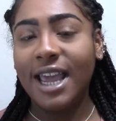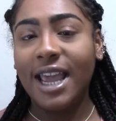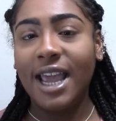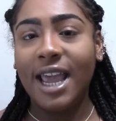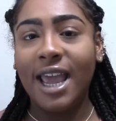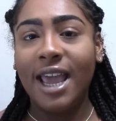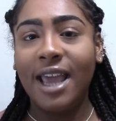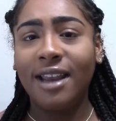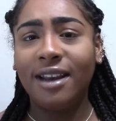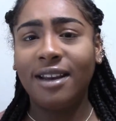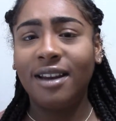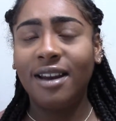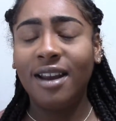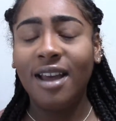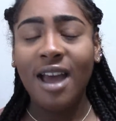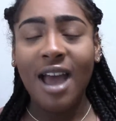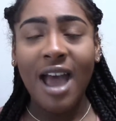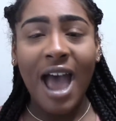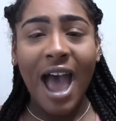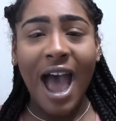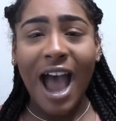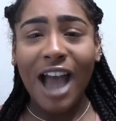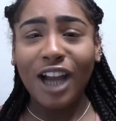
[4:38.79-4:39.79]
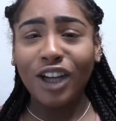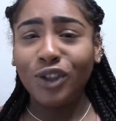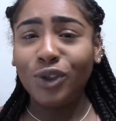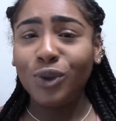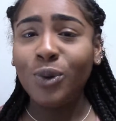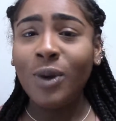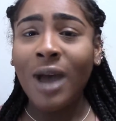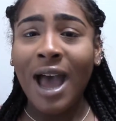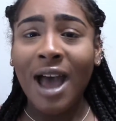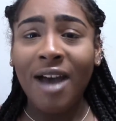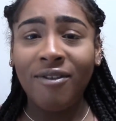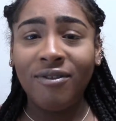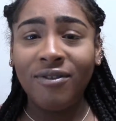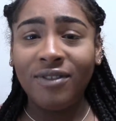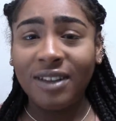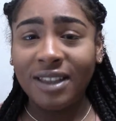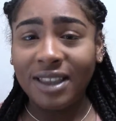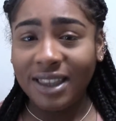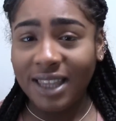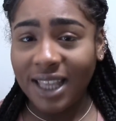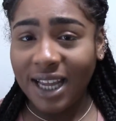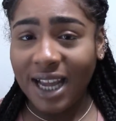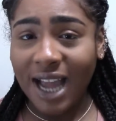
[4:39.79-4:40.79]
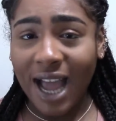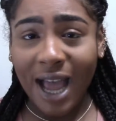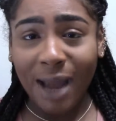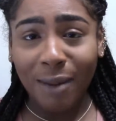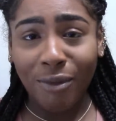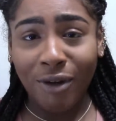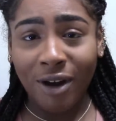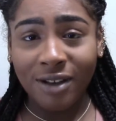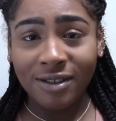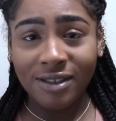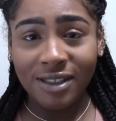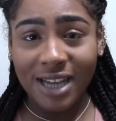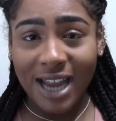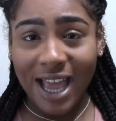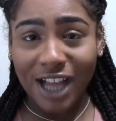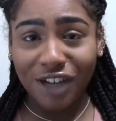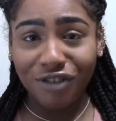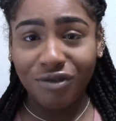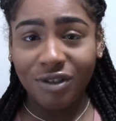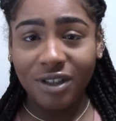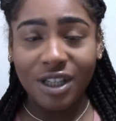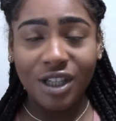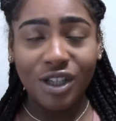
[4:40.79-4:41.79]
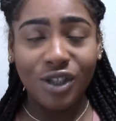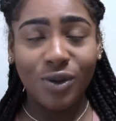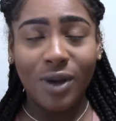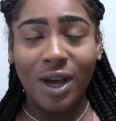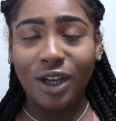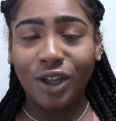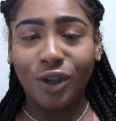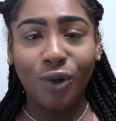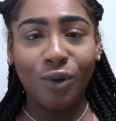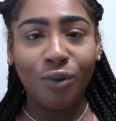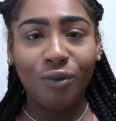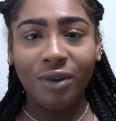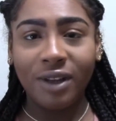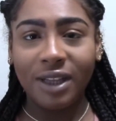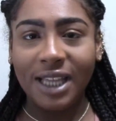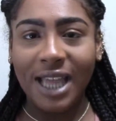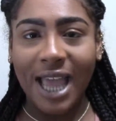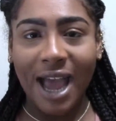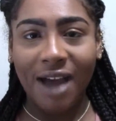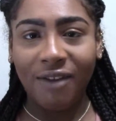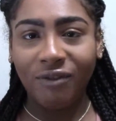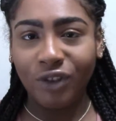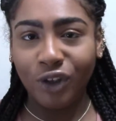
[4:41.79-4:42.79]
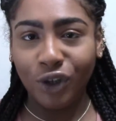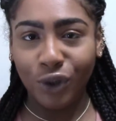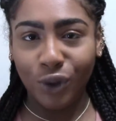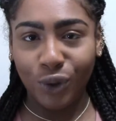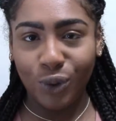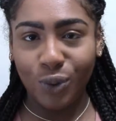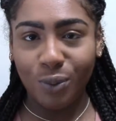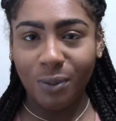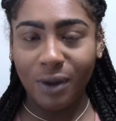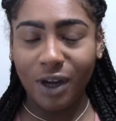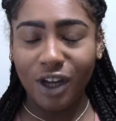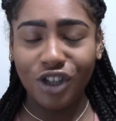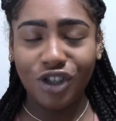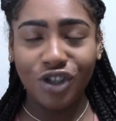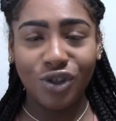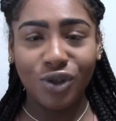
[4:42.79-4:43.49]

and I do have thick eyebrows naturally, so I don't really have to do much.